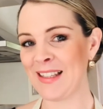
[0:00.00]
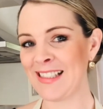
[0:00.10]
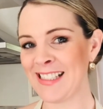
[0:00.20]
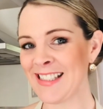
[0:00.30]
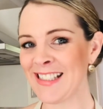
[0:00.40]

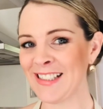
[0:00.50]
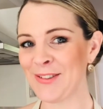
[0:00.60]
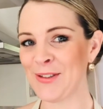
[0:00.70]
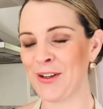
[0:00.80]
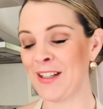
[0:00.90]
Just a
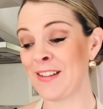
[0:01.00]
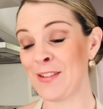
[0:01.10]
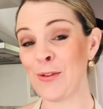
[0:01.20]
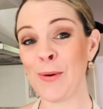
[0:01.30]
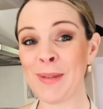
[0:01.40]
little note, it's
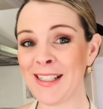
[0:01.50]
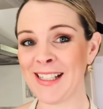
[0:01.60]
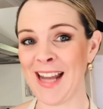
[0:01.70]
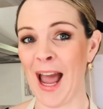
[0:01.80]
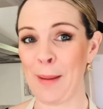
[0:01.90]
normally
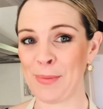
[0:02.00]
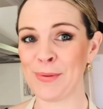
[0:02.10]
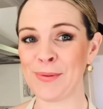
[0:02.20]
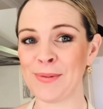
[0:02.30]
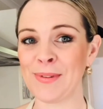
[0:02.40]
an
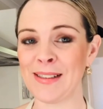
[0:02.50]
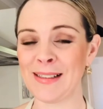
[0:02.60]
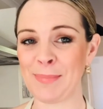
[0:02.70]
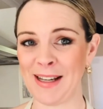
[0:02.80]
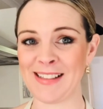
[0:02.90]
apple
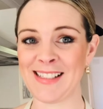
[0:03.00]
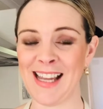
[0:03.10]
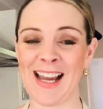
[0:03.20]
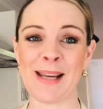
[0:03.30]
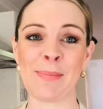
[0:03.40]
based
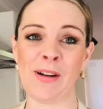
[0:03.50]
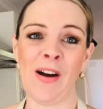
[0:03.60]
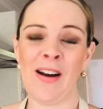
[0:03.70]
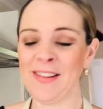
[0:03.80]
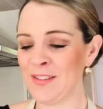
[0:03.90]
cake, but
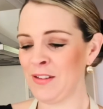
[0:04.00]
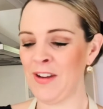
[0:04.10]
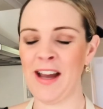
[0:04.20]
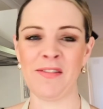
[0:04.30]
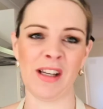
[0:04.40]
I sort of
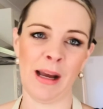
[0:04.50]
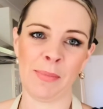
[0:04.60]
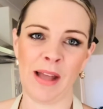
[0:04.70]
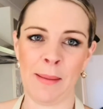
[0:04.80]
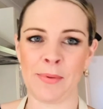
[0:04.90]
have a
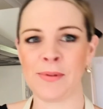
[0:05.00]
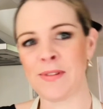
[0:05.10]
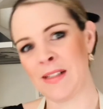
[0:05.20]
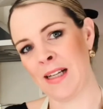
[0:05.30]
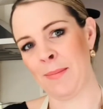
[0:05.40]
couple of
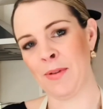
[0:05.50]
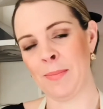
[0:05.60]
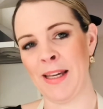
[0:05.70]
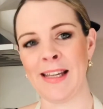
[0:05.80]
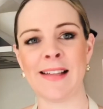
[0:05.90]
apples and a couple of
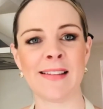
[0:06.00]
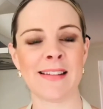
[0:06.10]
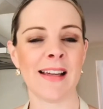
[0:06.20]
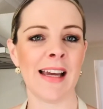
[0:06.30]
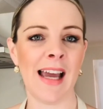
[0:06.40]
pears
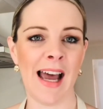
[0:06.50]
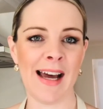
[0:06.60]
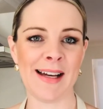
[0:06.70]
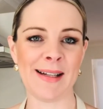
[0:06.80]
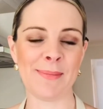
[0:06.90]

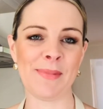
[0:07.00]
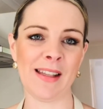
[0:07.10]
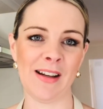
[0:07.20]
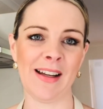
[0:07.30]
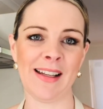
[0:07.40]

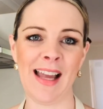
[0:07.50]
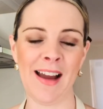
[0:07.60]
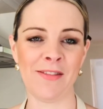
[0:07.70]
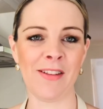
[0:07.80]
that I have